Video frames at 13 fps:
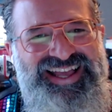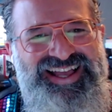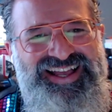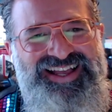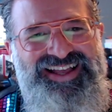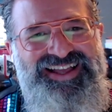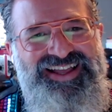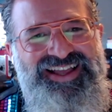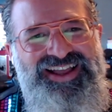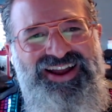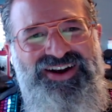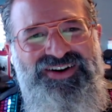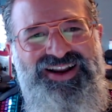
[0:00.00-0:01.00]
All
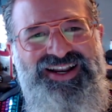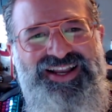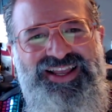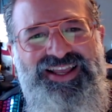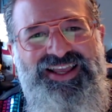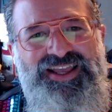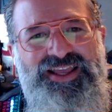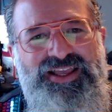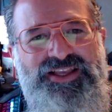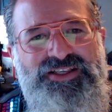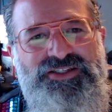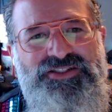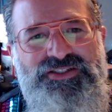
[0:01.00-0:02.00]
right.
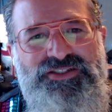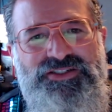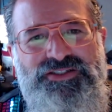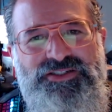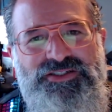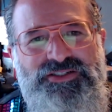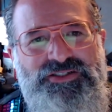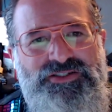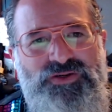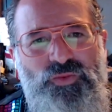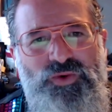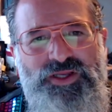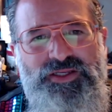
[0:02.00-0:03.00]

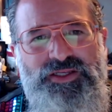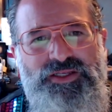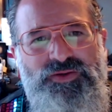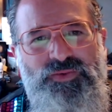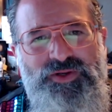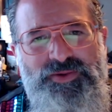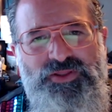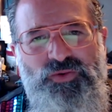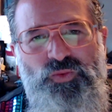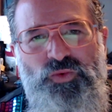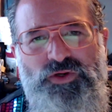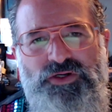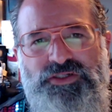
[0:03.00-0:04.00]
So what about the
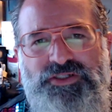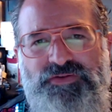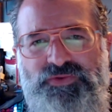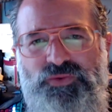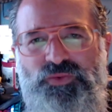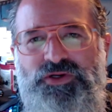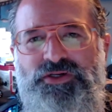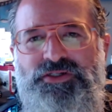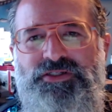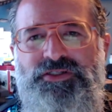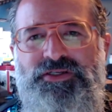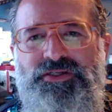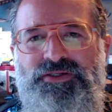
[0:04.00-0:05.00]
worst of the
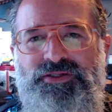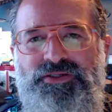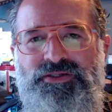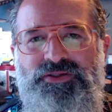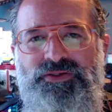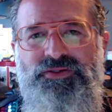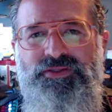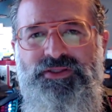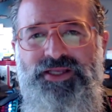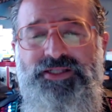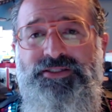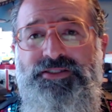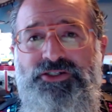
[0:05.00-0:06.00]
worst?
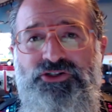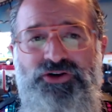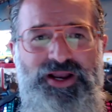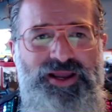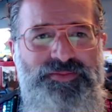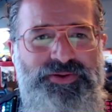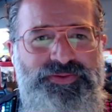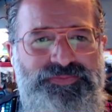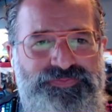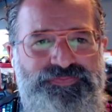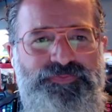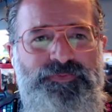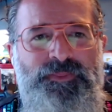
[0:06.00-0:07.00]
That's the trap.
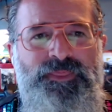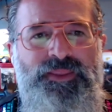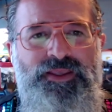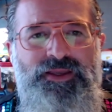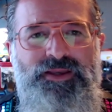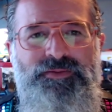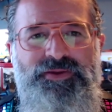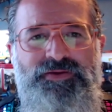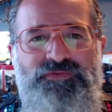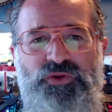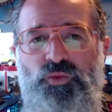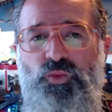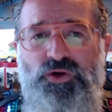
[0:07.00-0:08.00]

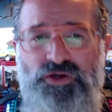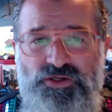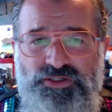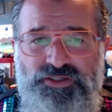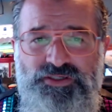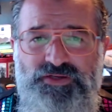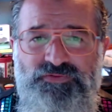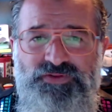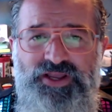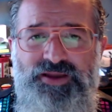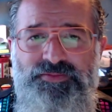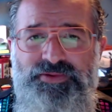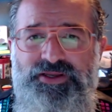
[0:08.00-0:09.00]
If the worst of
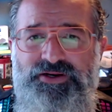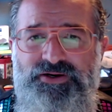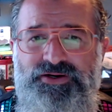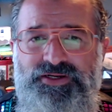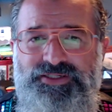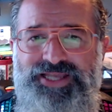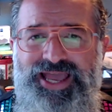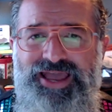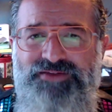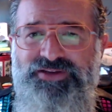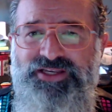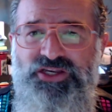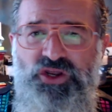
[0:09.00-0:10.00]
not better is
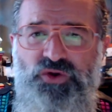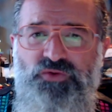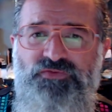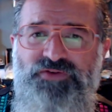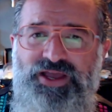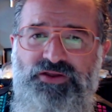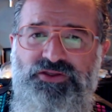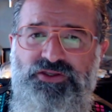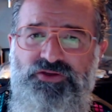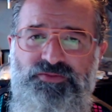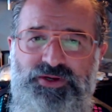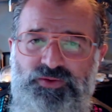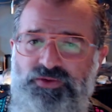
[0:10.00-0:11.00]
having no
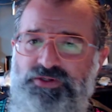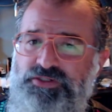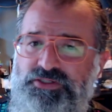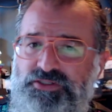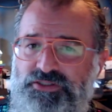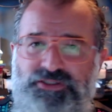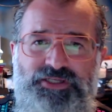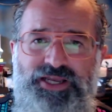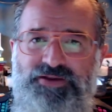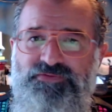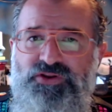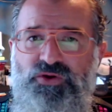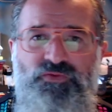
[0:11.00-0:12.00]
value, my words just
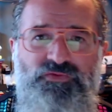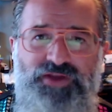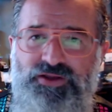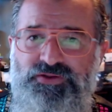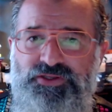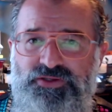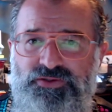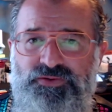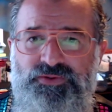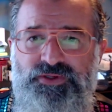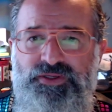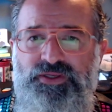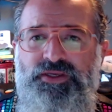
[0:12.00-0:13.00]
have no
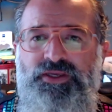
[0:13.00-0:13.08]
value.